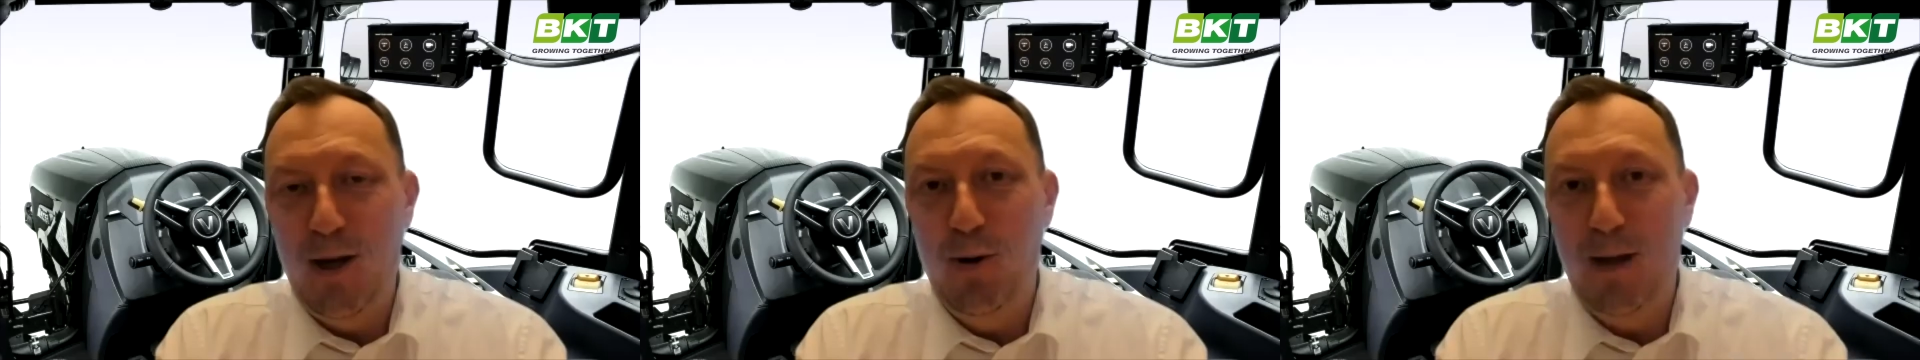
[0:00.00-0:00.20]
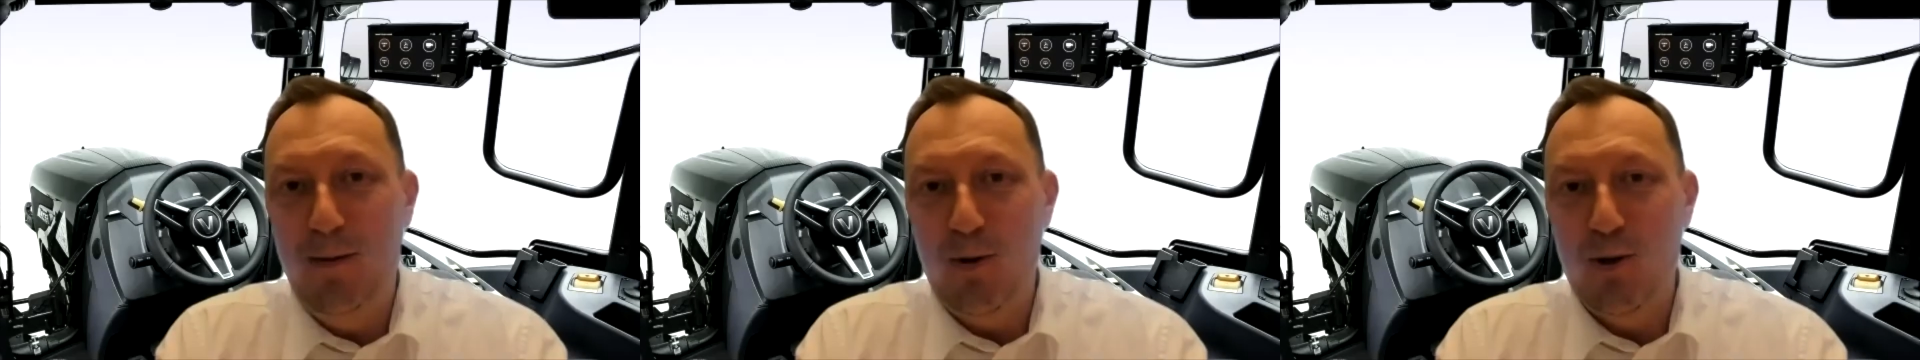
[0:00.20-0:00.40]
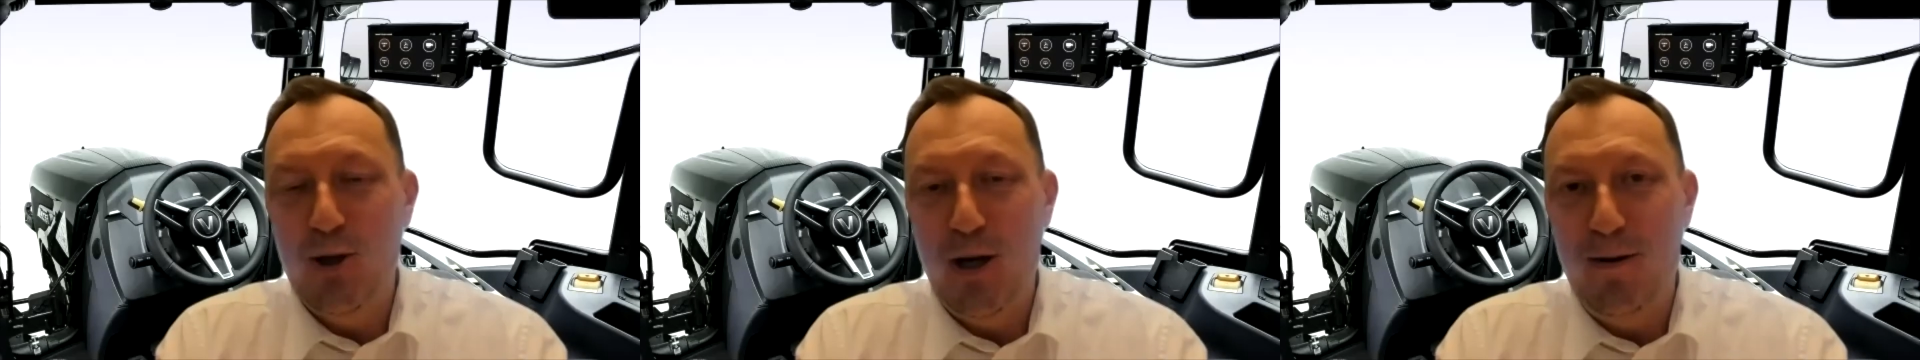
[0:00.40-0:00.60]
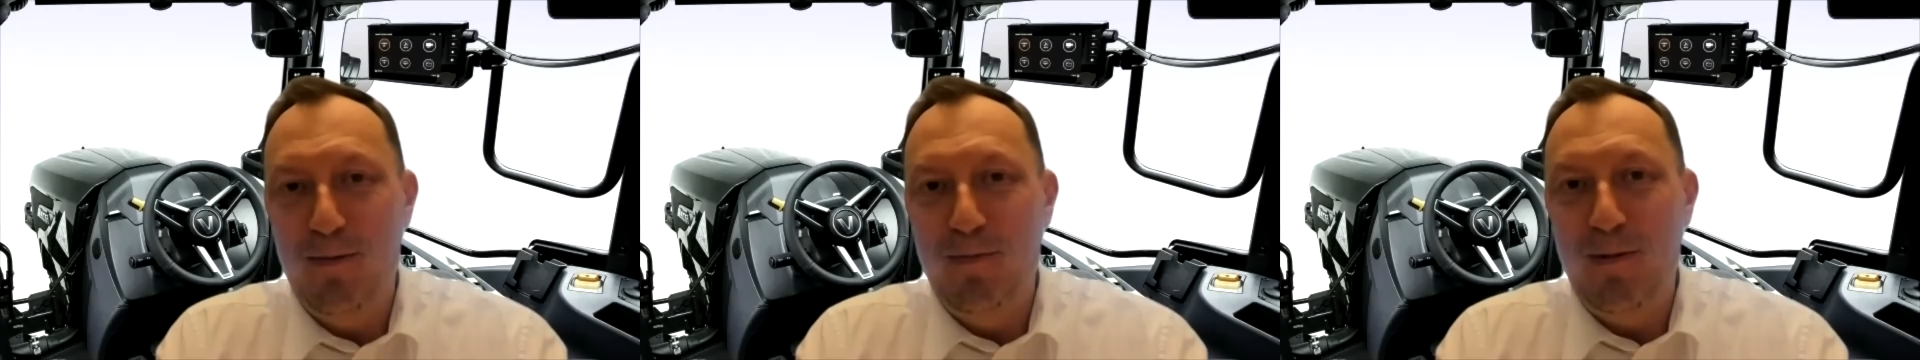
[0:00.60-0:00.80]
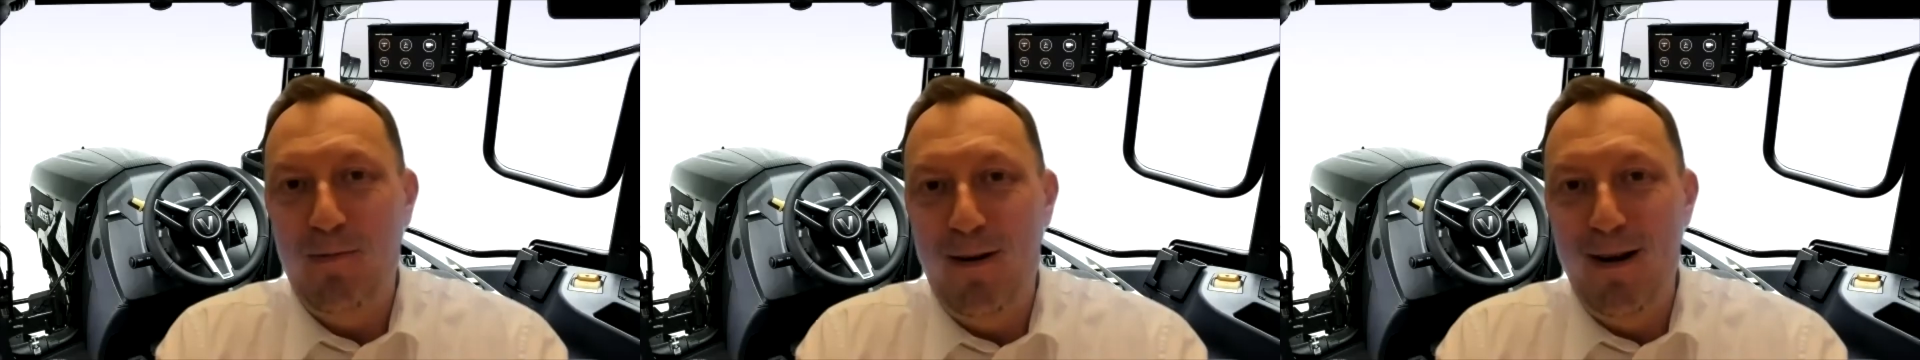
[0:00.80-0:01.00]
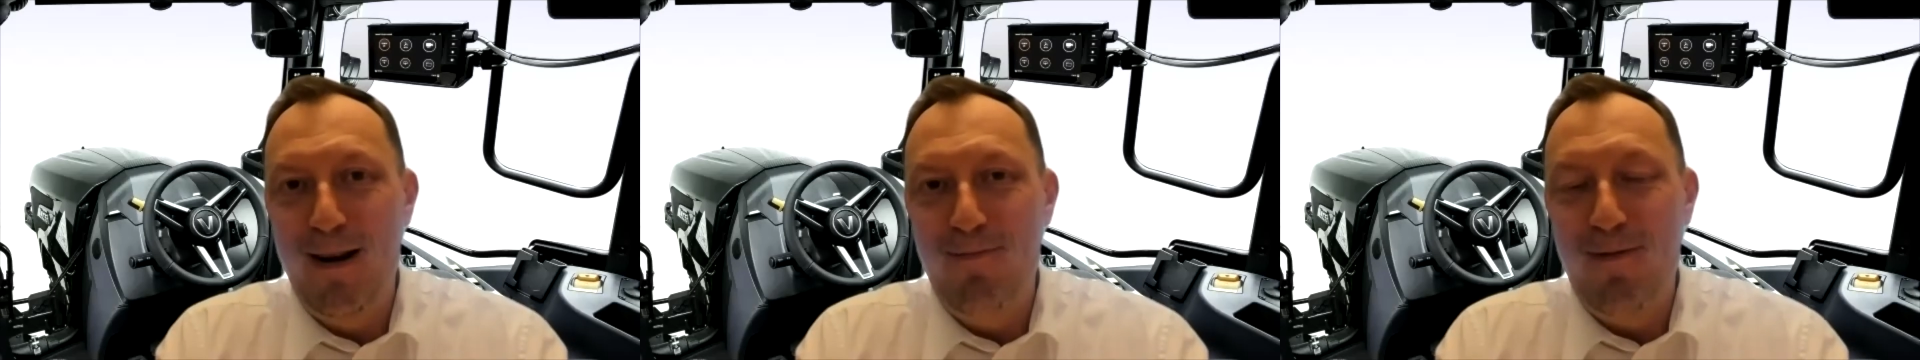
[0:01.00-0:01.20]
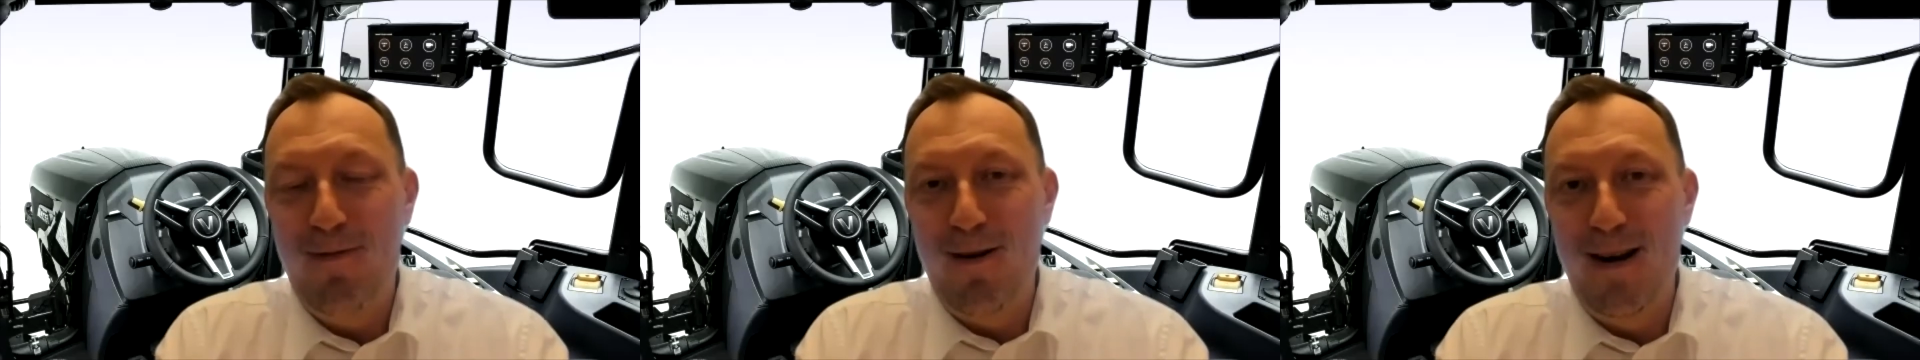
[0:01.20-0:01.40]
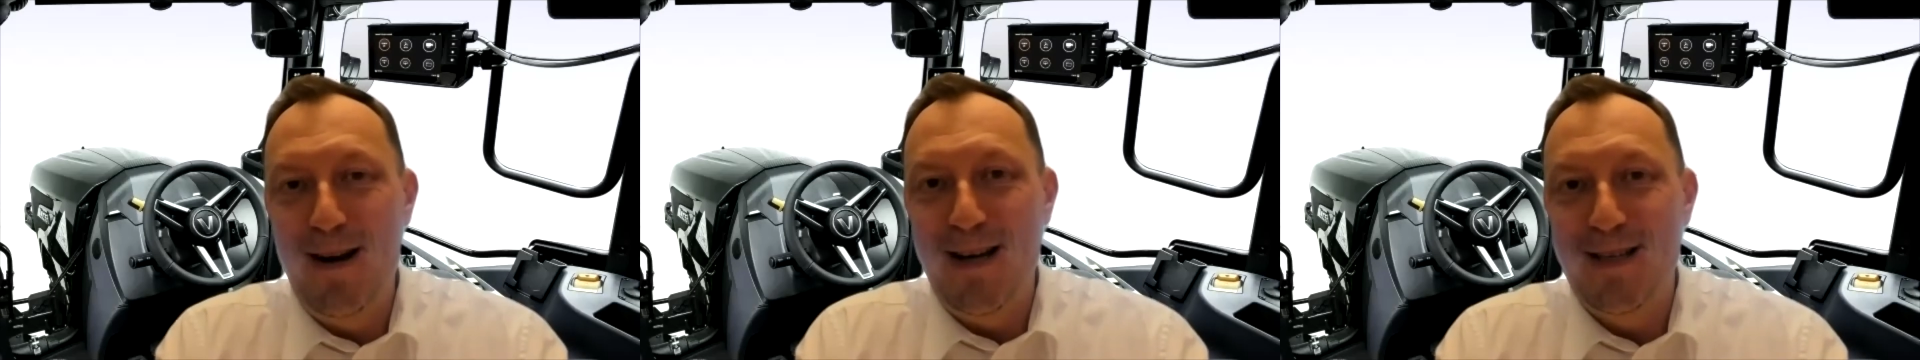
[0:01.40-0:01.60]
It was a very,
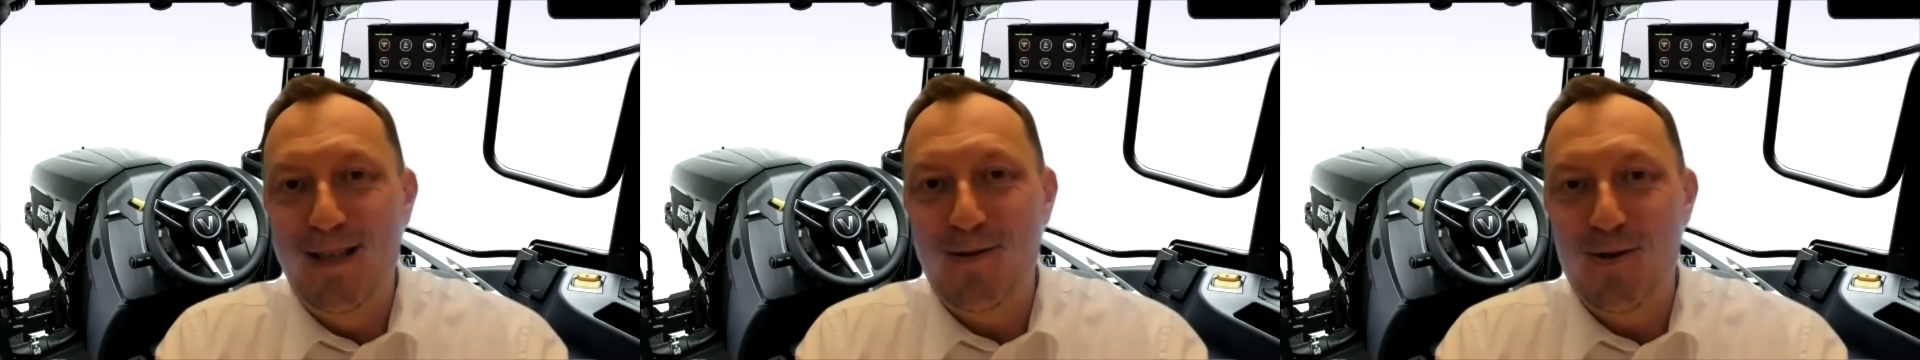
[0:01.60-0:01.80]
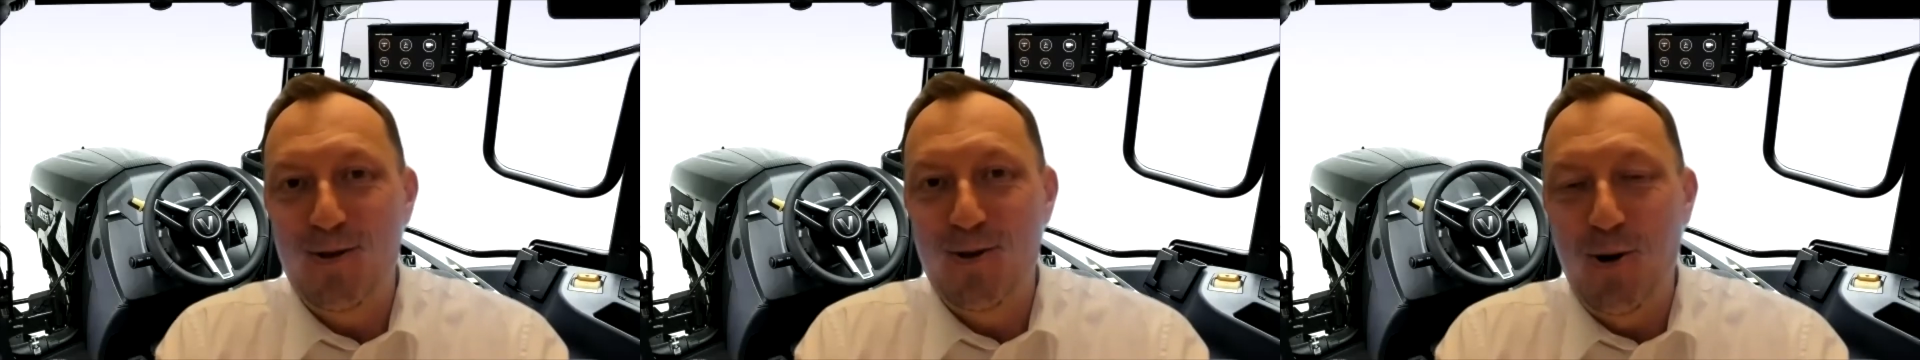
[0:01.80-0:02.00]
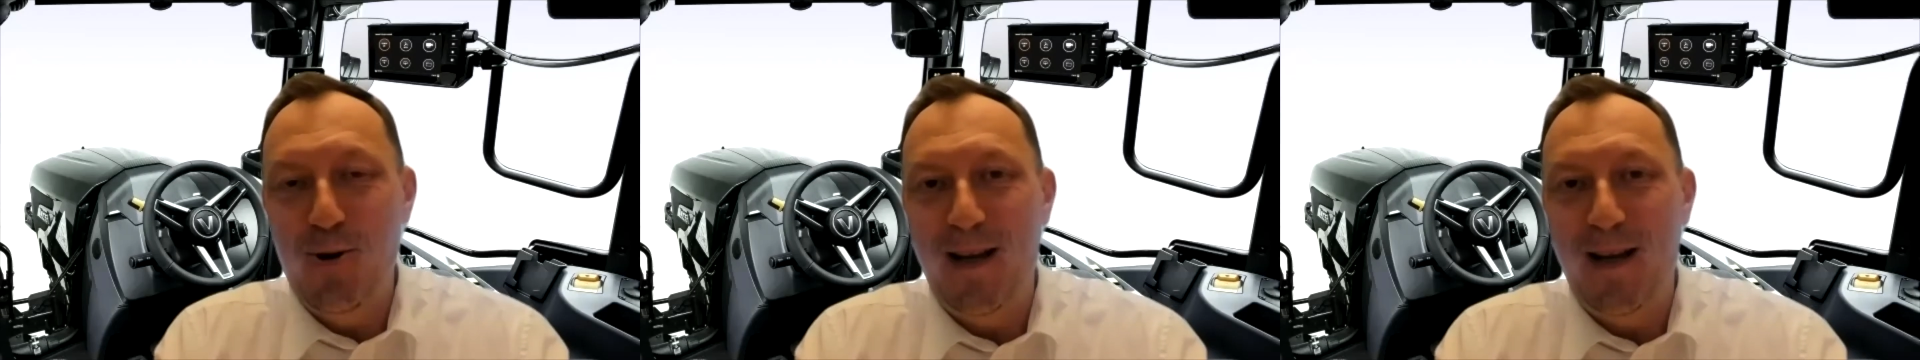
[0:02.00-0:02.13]
very nice short